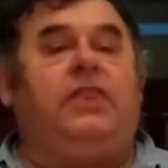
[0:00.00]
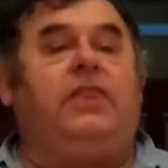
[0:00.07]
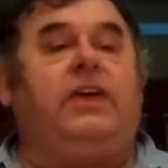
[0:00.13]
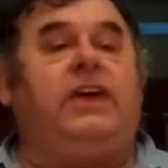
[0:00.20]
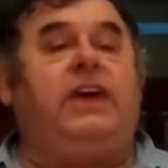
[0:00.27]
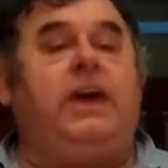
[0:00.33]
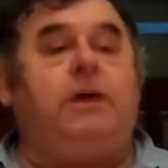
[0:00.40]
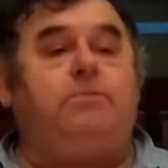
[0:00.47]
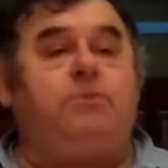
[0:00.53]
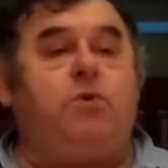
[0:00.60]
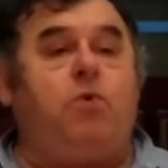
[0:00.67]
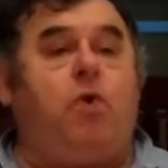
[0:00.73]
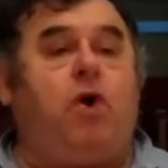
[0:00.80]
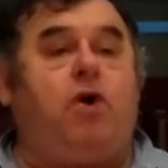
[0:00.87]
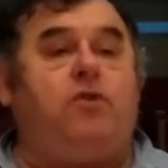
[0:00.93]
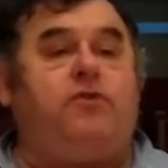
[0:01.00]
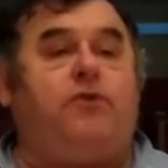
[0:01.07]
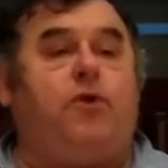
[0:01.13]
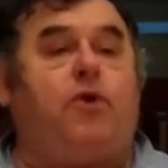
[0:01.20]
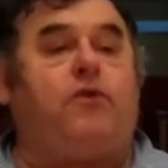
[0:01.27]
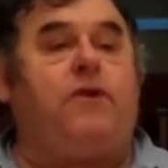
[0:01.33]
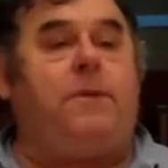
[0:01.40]
The Hebrew word
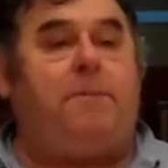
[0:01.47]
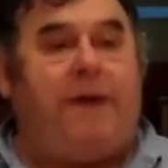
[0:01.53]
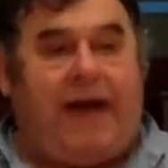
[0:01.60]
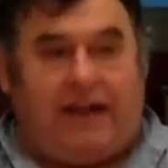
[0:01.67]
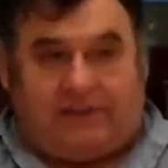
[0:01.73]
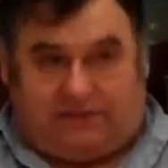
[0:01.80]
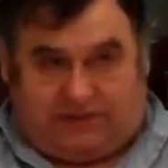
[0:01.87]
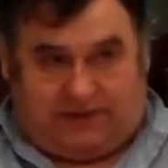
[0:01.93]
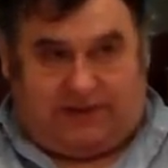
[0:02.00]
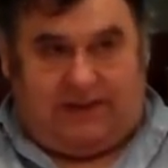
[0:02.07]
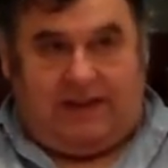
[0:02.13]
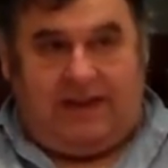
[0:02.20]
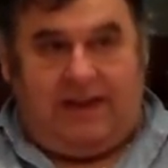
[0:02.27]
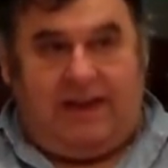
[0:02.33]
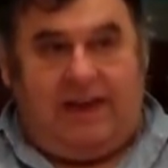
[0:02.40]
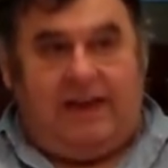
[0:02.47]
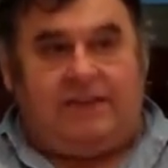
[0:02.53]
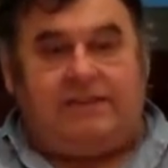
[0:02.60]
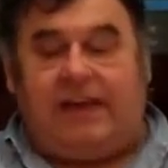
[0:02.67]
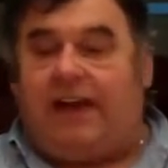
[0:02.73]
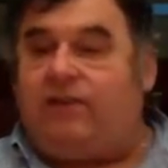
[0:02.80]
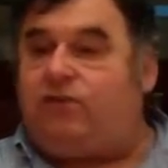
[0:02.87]
for repent,
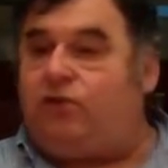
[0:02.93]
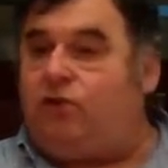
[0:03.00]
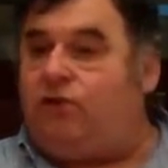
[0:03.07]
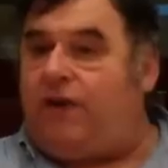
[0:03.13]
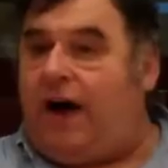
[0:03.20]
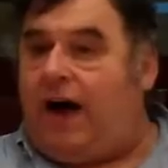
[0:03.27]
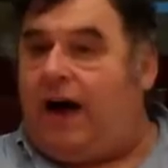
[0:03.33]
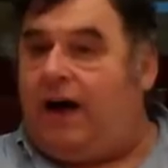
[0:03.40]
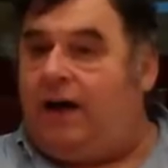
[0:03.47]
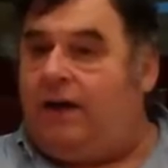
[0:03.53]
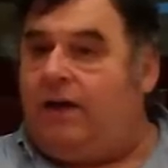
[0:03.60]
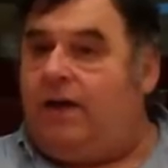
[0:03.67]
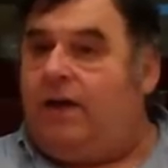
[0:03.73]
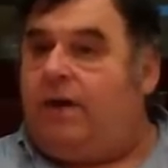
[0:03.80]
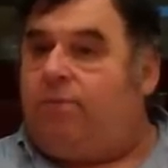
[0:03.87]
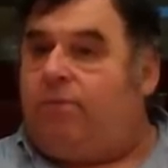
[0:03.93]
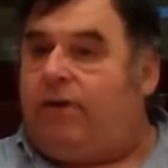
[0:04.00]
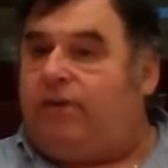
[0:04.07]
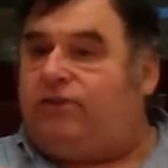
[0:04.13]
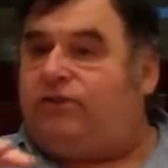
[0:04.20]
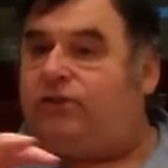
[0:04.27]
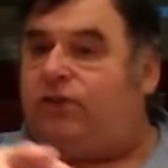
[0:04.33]
teshuvah,
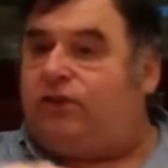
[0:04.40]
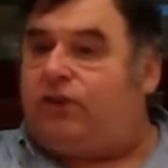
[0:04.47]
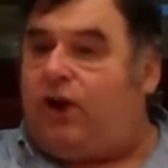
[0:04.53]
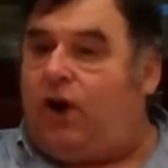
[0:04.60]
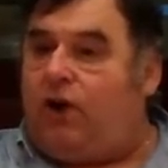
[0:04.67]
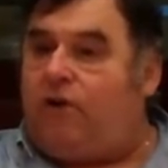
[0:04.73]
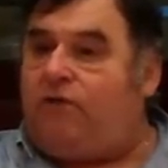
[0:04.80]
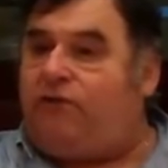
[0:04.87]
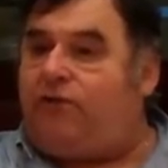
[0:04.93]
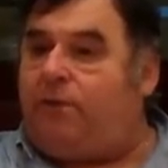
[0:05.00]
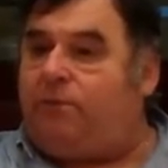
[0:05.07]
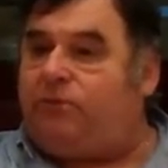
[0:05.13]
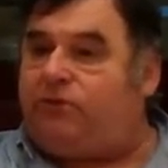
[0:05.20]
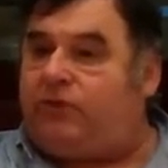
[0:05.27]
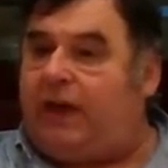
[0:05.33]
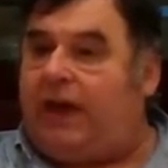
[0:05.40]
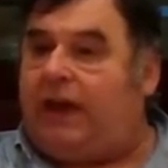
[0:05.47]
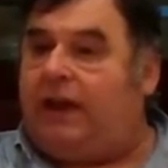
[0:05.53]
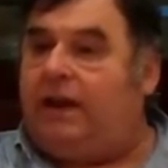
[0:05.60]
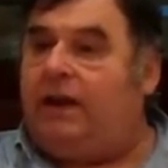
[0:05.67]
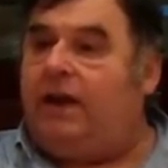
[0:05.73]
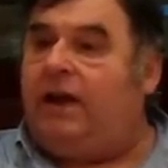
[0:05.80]
means to turn from
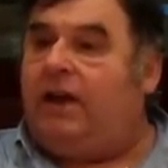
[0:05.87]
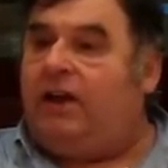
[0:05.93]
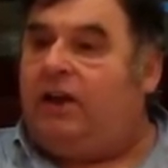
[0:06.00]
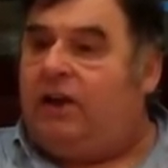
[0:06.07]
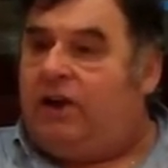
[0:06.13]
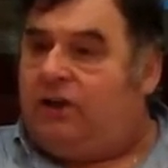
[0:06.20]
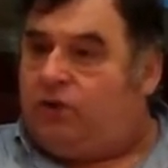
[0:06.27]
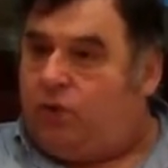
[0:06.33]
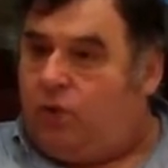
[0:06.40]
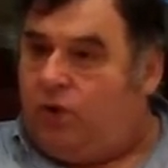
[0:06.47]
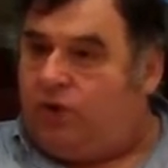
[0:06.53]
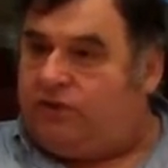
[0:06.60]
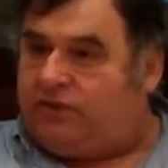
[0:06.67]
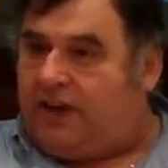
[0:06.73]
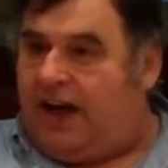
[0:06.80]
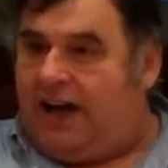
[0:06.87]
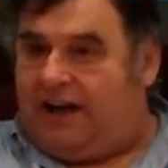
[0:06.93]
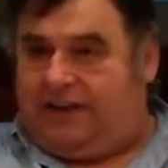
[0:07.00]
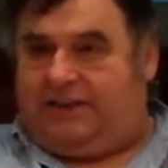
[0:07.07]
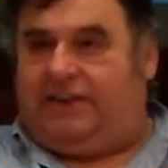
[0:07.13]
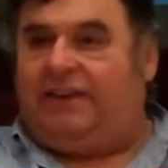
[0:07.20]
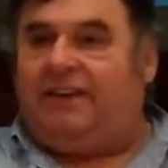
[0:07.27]
sin towards
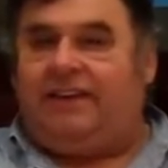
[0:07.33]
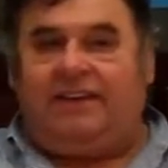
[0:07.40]
God.